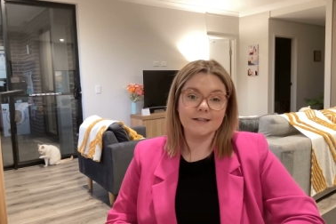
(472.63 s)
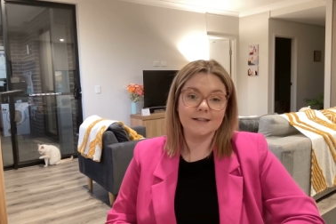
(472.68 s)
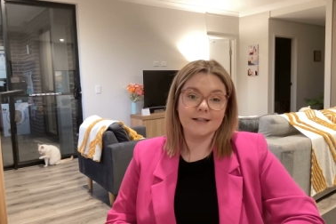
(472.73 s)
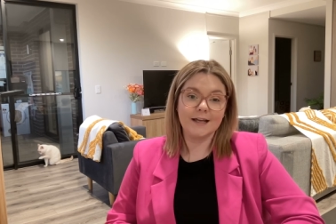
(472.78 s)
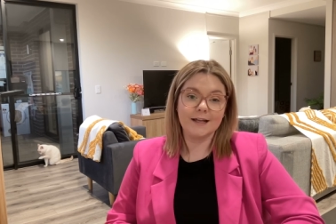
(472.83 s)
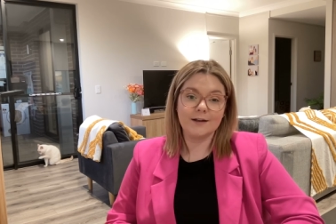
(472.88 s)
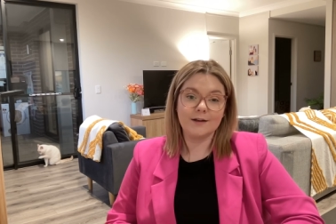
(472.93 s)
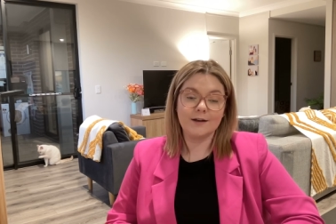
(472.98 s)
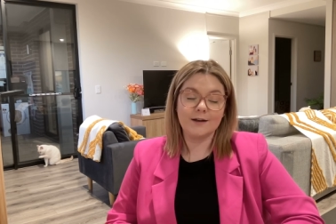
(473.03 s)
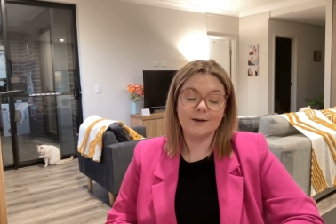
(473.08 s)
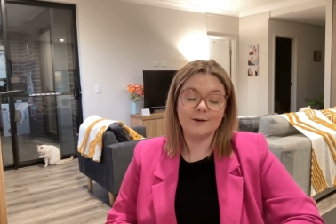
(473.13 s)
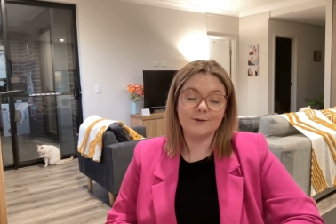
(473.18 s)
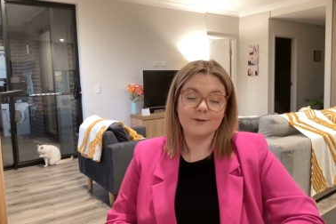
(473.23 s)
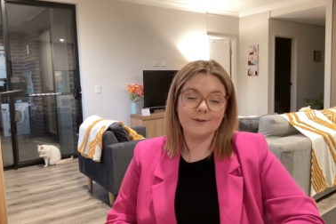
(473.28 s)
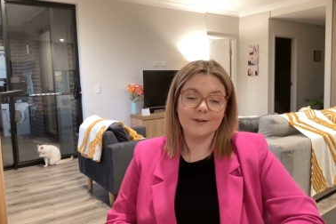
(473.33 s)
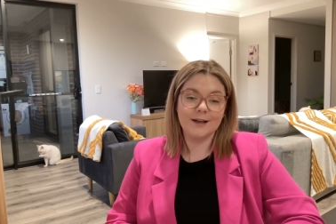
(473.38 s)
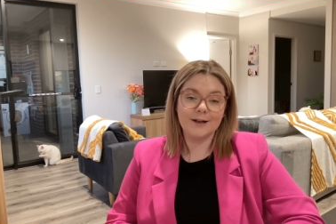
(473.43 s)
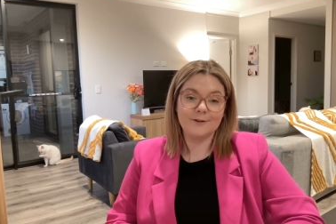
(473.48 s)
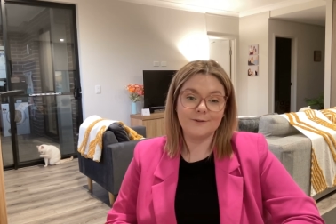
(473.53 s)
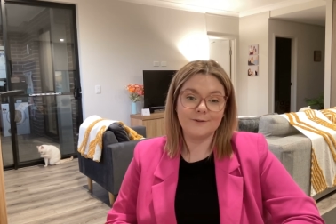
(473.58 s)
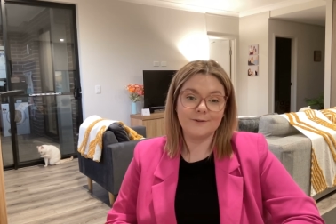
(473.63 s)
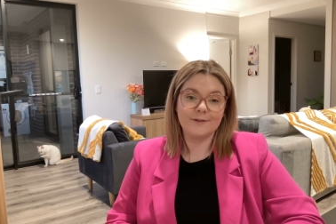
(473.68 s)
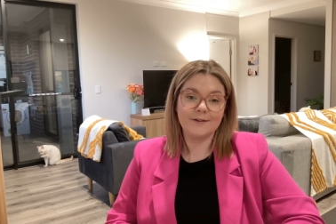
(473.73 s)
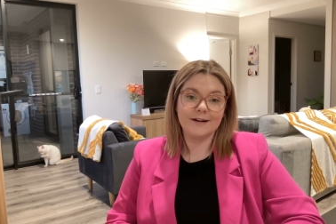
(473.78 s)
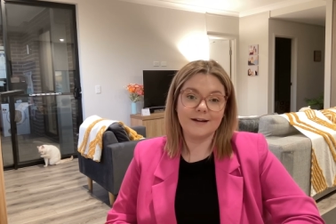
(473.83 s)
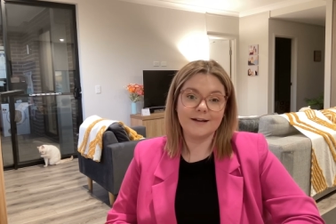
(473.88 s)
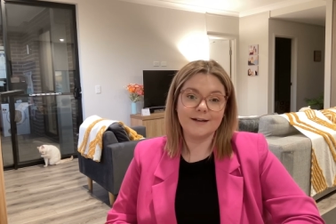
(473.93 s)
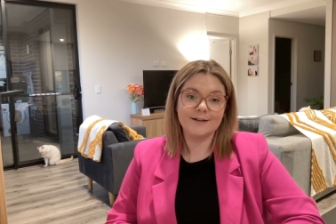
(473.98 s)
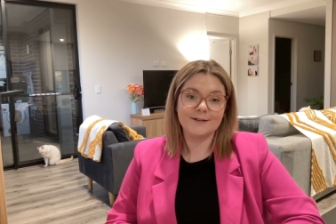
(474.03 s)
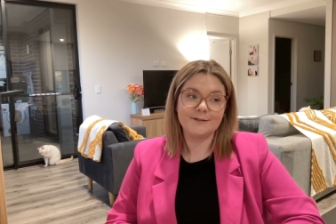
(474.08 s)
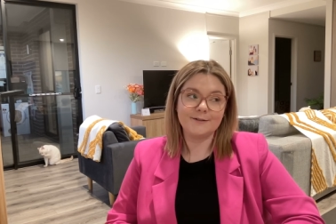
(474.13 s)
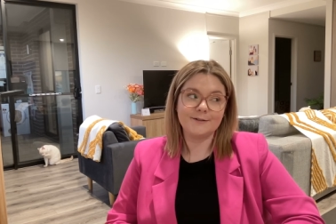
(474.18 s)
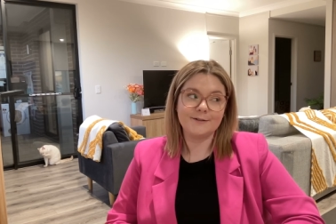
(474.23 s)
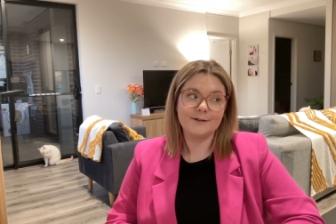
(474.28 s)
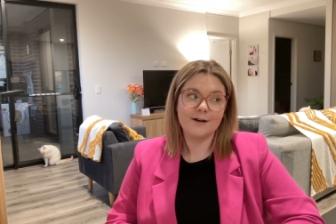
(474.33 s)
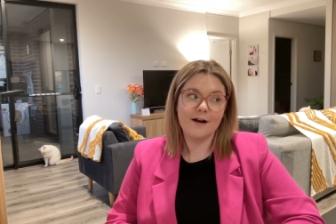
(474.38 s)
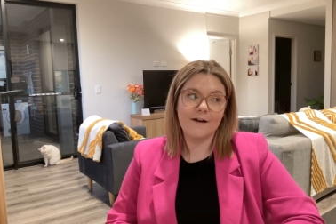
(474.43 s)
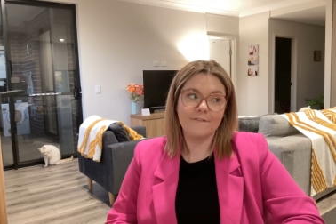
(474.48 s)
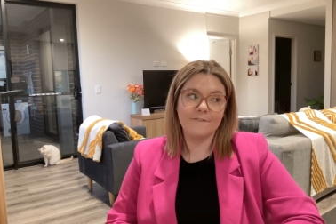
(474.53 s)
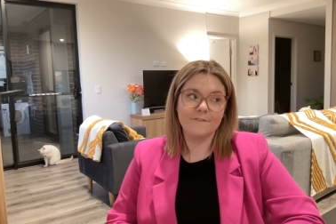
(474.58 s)
Get a get a
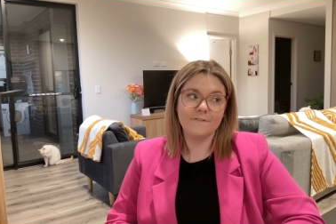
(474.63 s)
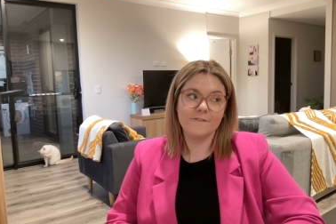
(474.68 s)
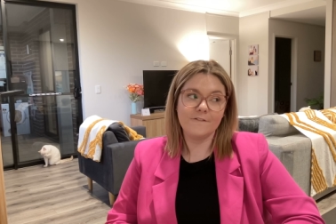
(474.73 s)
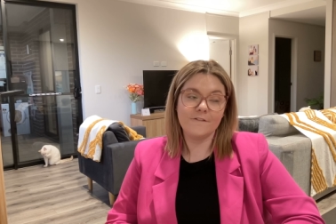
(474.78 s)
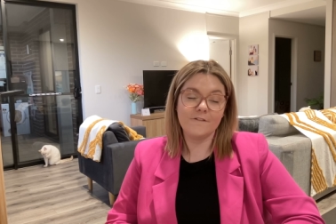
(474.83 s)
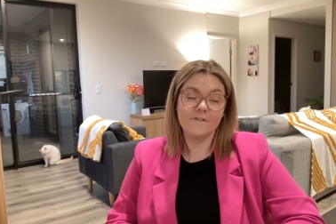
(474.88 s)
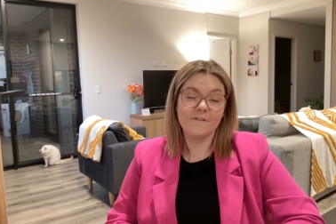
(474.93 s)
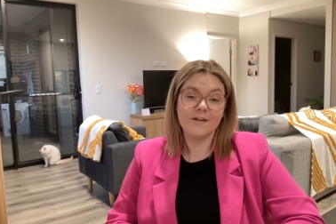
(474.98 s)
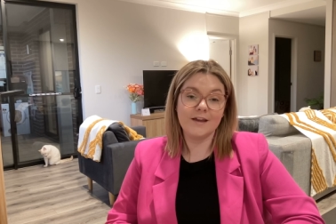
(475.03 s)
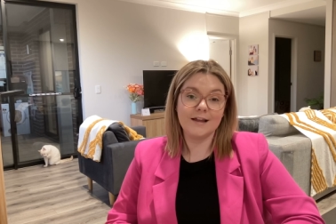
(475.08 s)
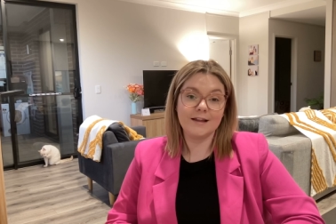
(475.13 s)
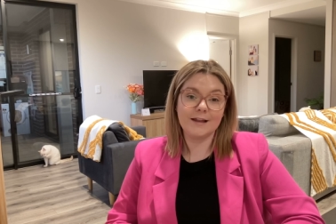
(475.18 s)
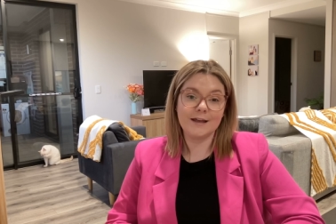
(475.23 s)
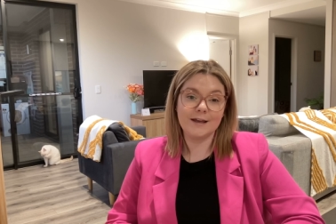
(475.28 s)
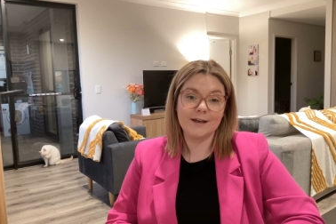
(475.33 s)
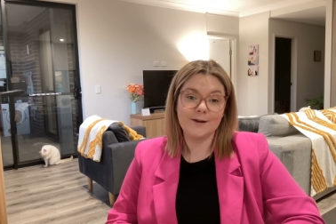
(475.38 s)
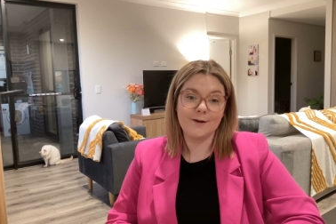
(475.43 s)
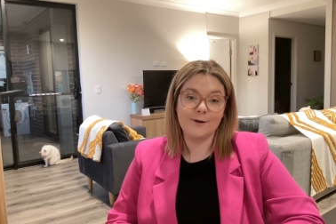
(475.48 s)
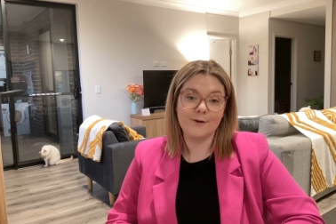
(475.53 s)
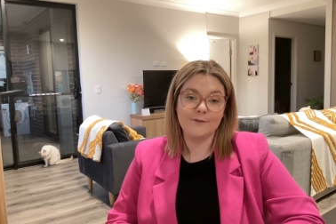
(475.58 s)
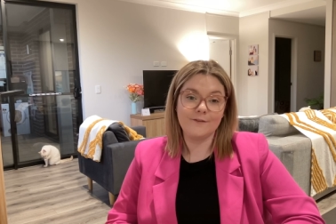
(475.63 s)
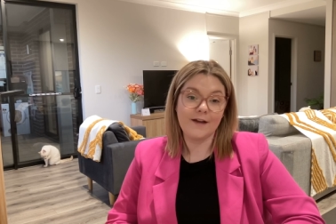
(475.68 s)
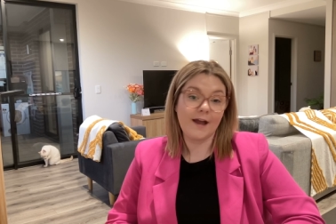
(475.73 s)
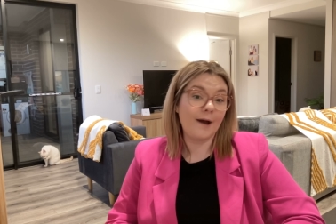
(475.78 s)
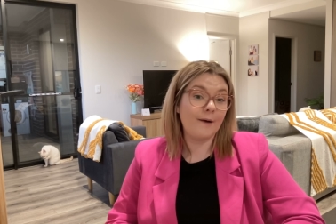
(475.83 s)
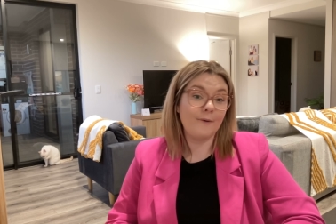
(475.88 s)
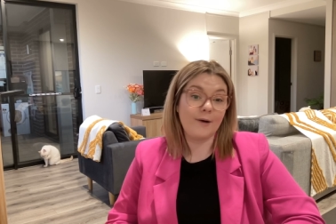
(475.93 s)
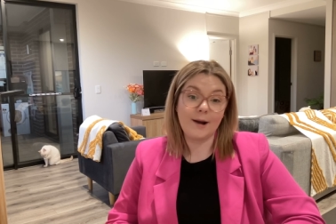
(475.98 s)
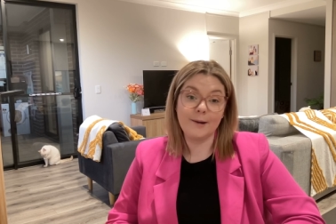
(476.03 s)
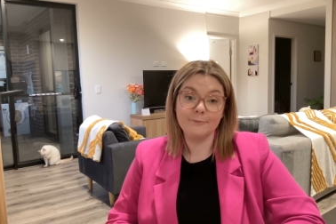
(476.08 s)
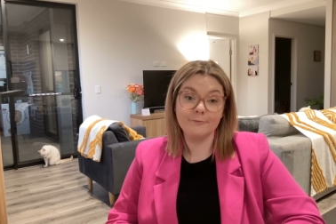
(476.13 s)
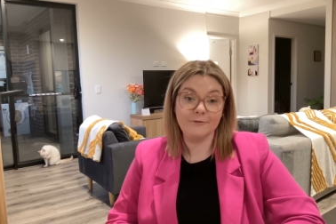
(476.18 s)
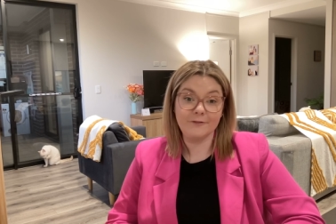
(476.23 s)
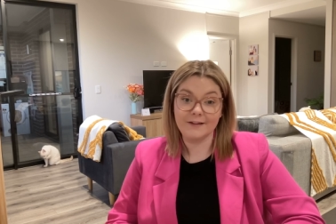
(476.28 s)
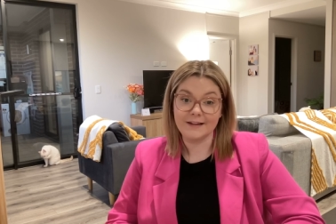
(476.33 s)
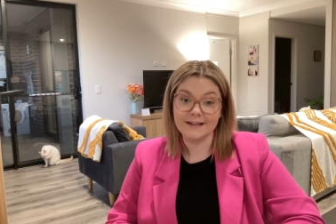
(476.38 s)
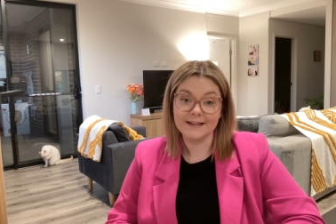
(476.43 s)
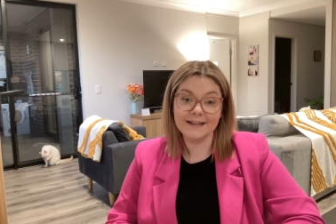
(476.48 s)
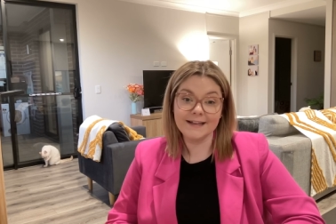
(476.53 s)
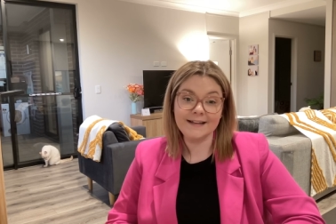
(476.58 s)
real feeling of how I'm
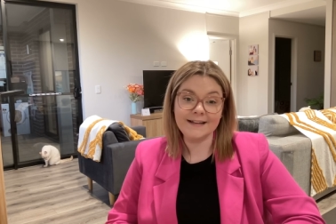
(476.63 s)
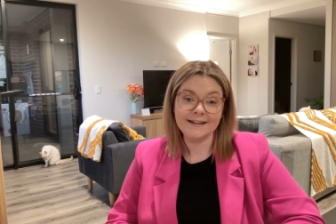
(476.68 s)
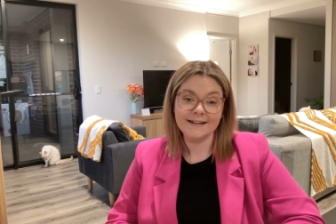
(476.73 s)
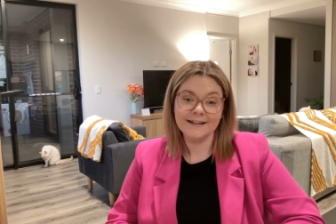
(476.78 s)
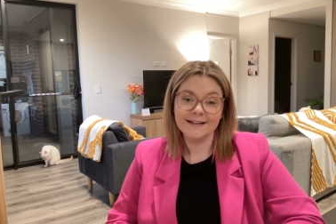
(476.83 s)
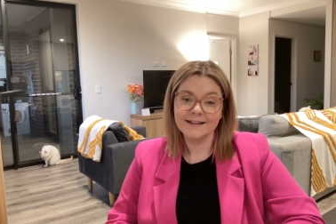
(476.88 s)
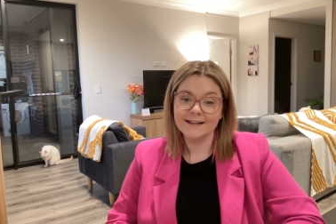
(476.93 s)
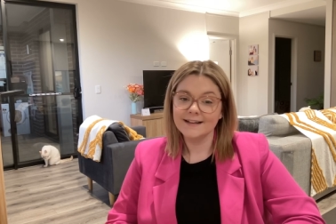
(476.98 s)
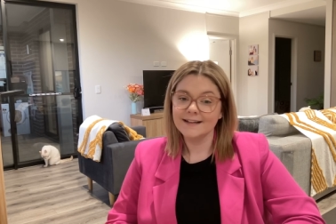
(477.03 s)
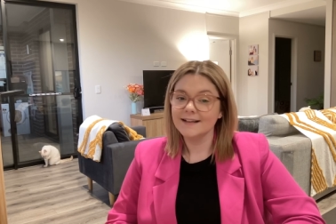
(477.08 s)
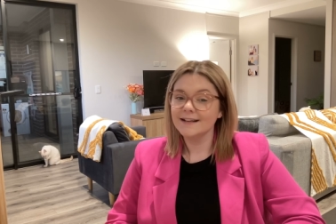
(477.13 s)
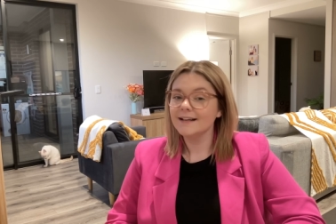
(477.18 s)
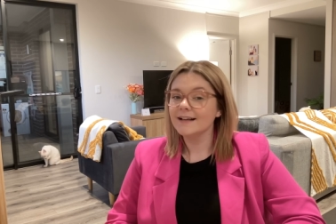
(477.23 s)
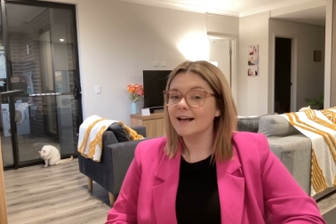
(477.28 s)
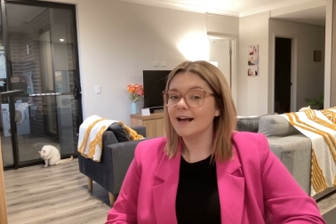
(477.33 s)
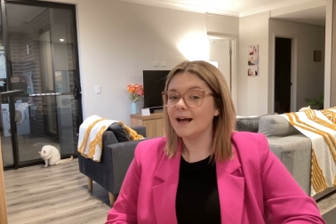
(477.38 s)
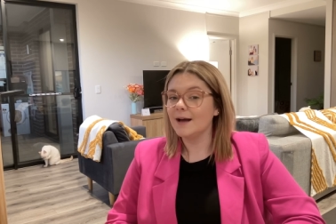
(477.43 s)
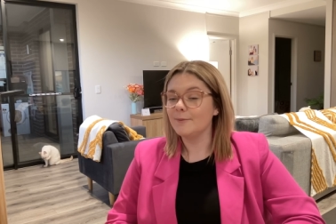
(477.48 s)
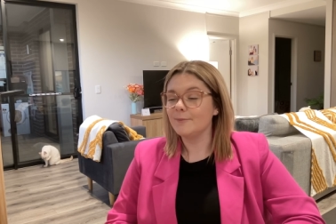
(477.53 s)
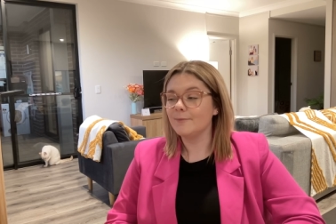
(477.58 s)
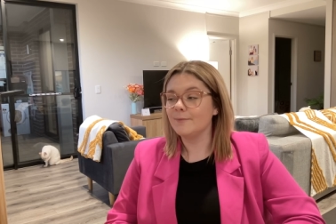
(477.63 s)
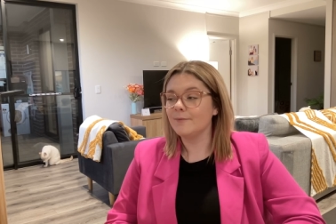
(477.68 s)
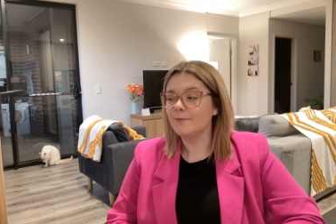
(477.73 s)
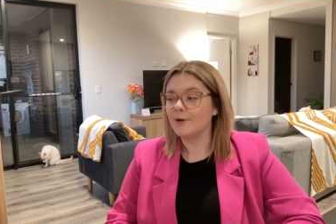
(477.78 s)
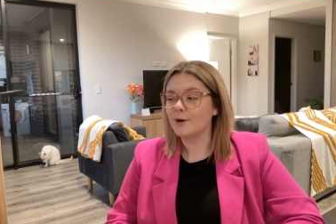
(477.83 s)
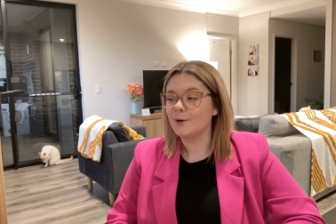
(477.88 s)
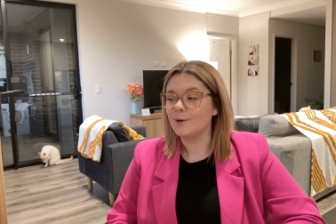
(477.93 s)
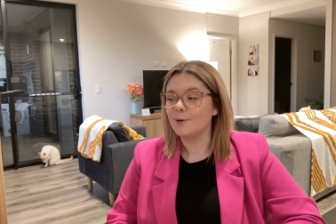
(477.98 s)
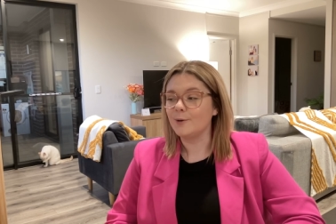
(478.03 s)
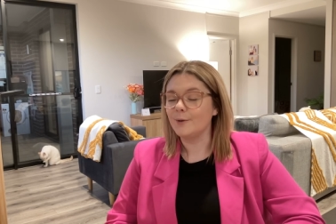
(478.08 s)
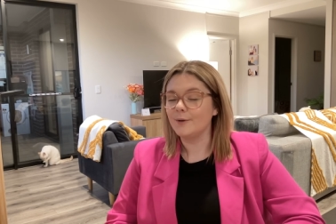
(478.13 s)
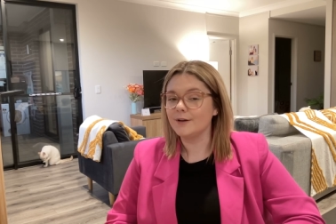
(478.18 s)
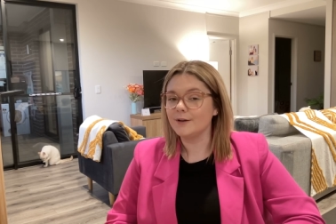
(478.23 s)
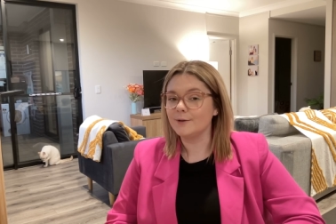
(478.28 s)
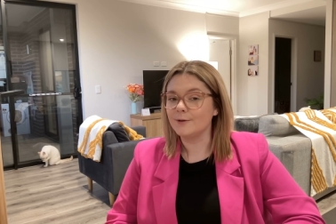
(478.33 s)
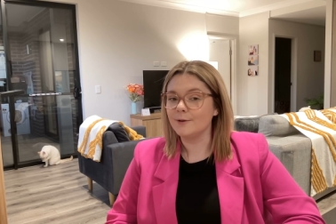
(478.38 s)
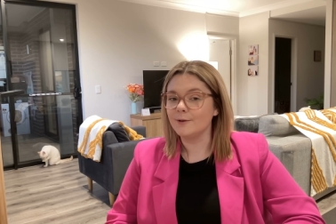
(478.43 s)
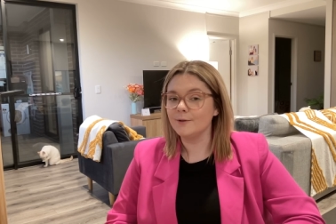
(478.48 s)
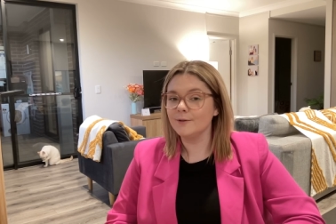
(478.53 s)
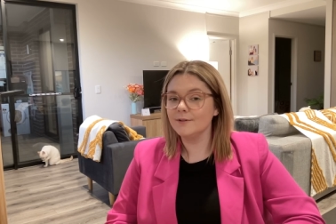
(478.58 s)
feeling. Um, record it
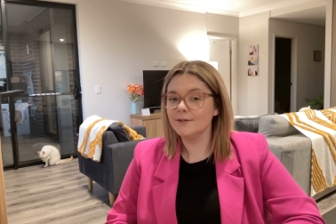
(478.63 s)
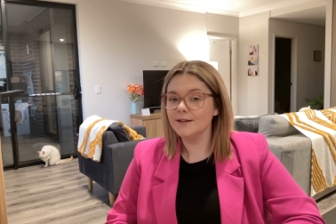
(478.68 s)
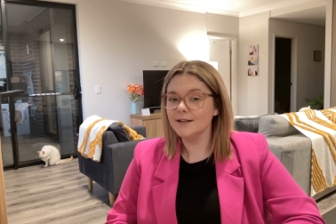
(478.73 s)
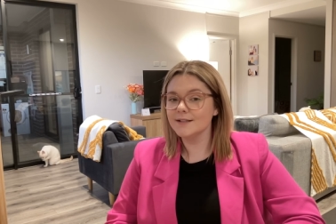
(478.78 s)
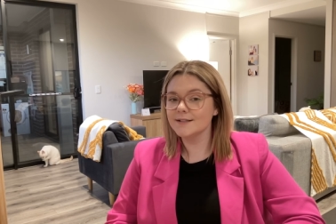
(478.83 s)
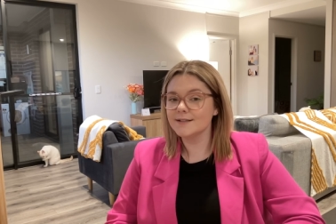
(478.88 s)
all.